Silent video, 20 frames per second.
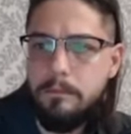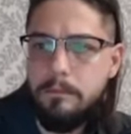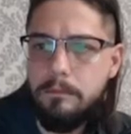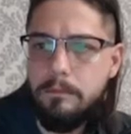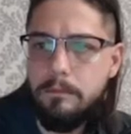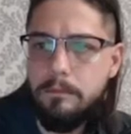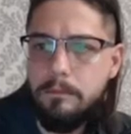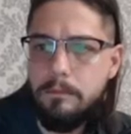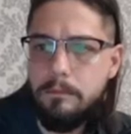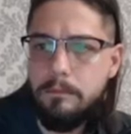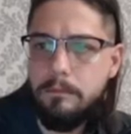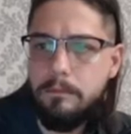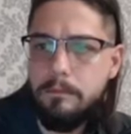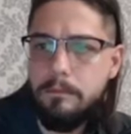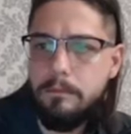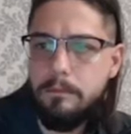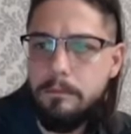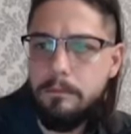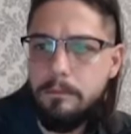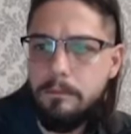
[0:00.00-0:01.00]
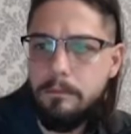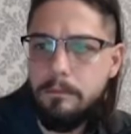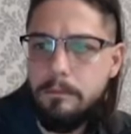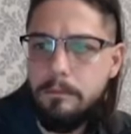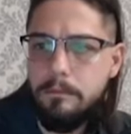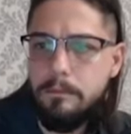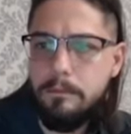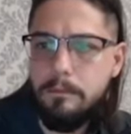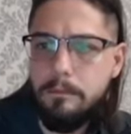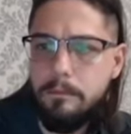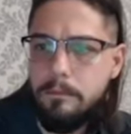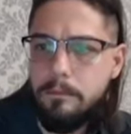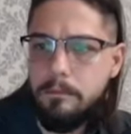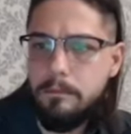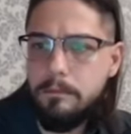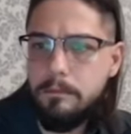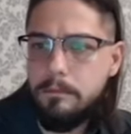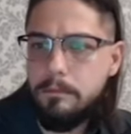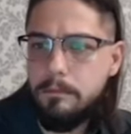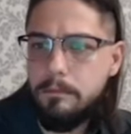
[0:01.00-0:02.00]

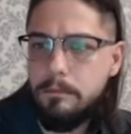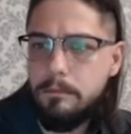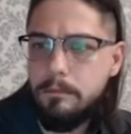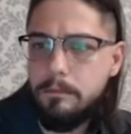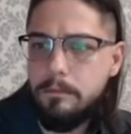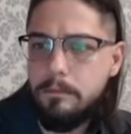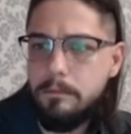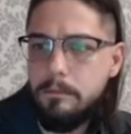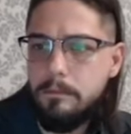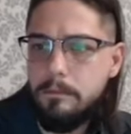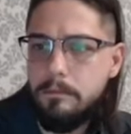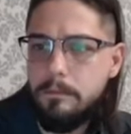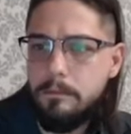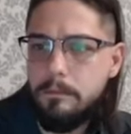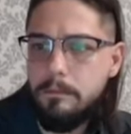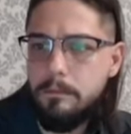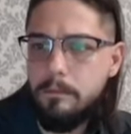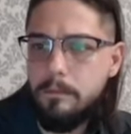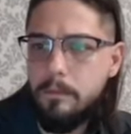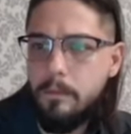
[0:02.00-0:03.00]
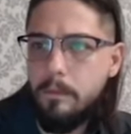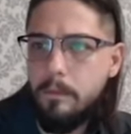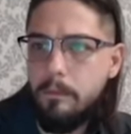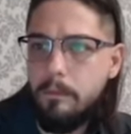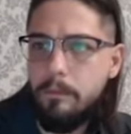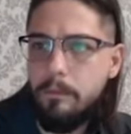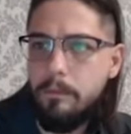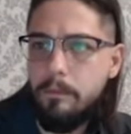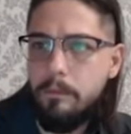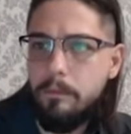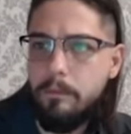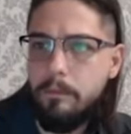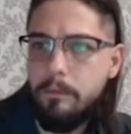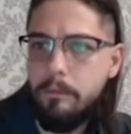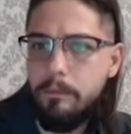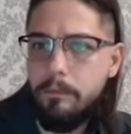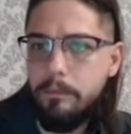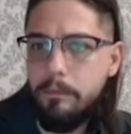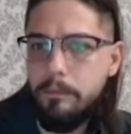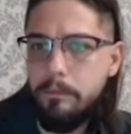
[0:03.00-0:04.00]

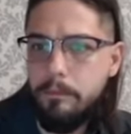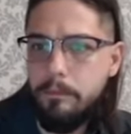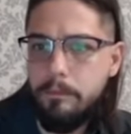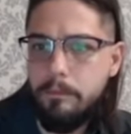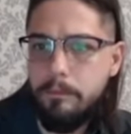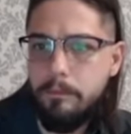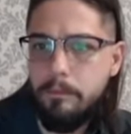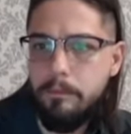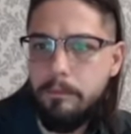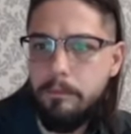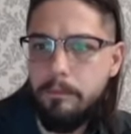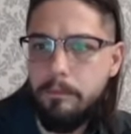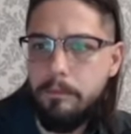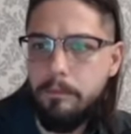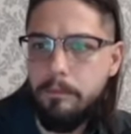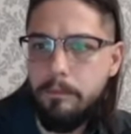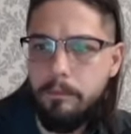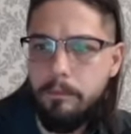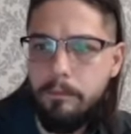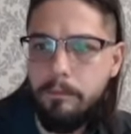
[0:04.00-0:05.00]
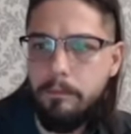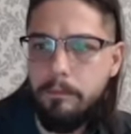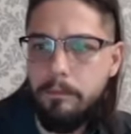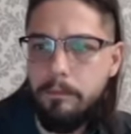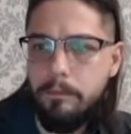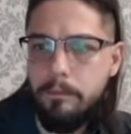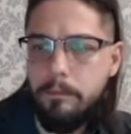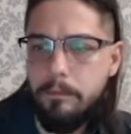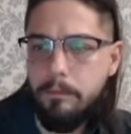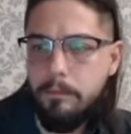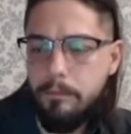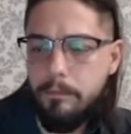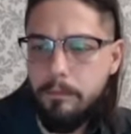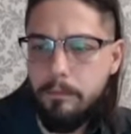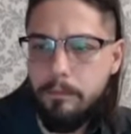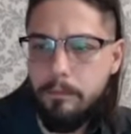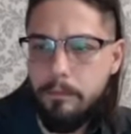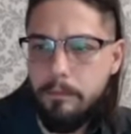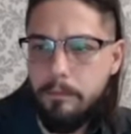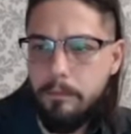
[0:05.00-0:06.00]

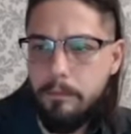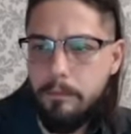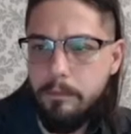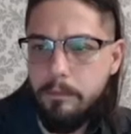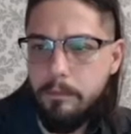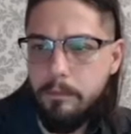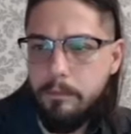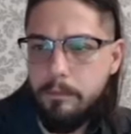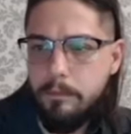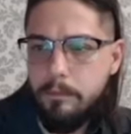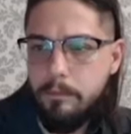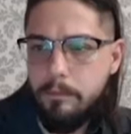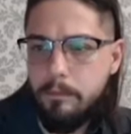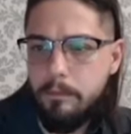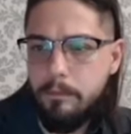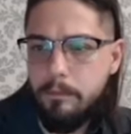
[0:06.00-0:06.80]
This person isn't speaking.